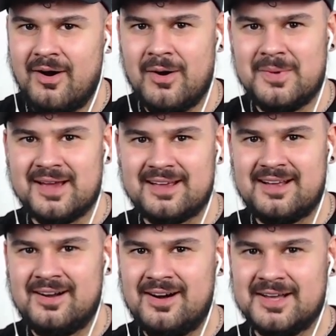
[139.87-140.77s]
Oh my
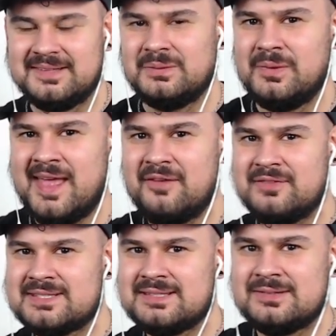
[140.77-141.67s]
god, this will
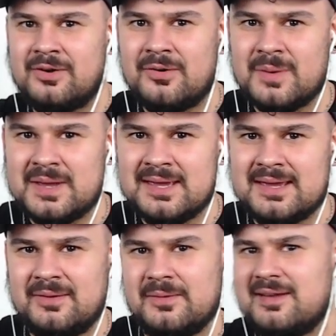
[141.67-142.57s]
have a
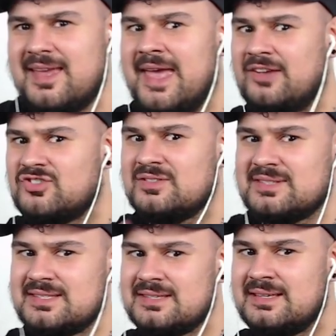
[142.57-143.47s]
story,
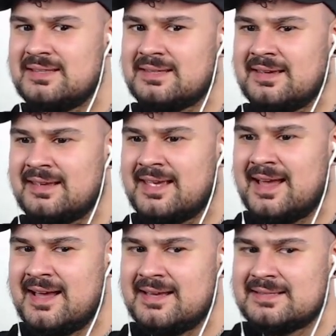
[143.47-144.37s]
action scenes, I
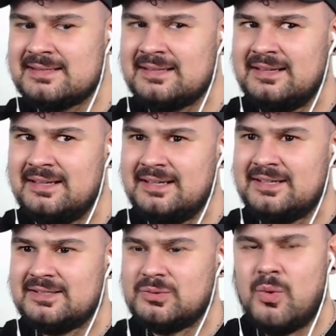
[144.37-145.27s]
guess.
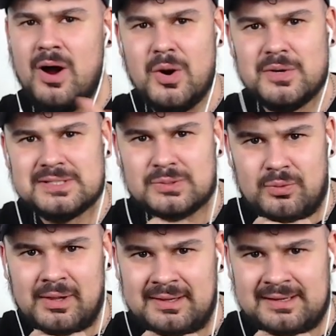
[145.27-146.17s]
Wow, it's
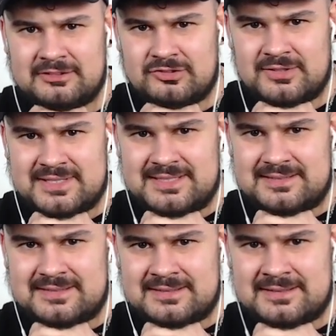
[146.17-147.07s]
really
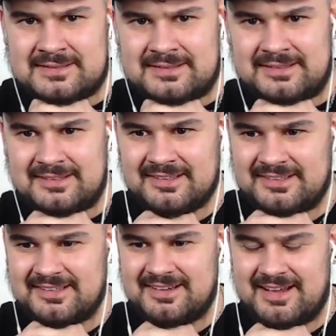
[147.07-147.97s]
interesting.
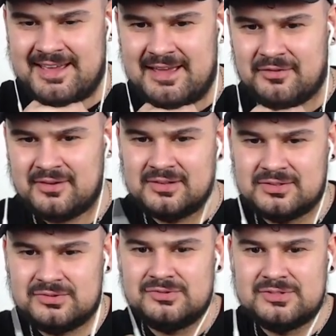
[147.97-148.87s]
I have
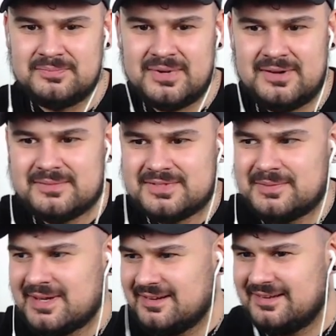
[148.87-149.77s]
got
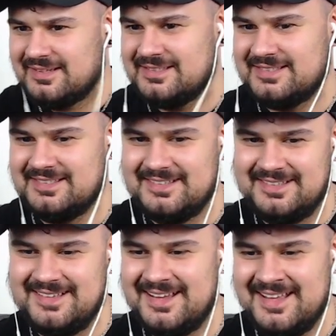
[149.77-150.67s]
goosebumps, oh my god.
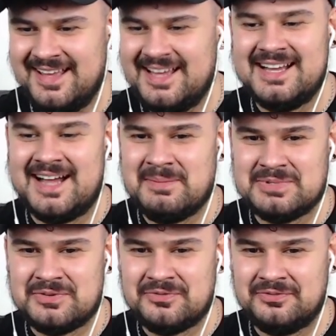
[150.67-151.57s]

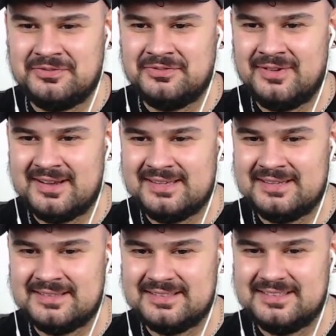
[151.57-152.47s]
I'm so
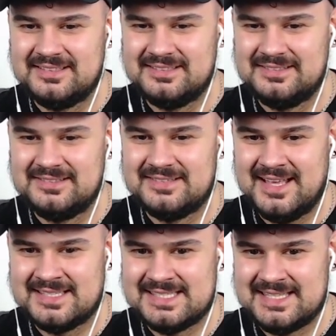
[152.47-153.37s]
fucking
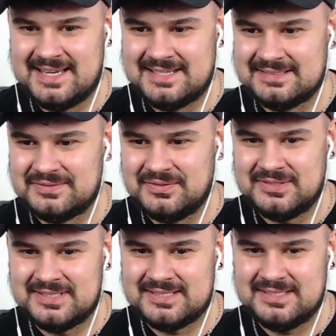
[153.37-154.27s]
excited
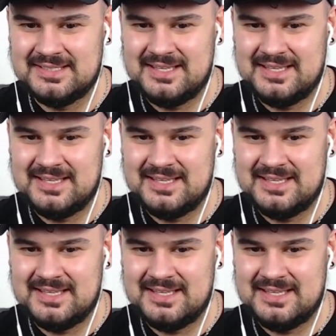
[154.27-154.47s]
for it.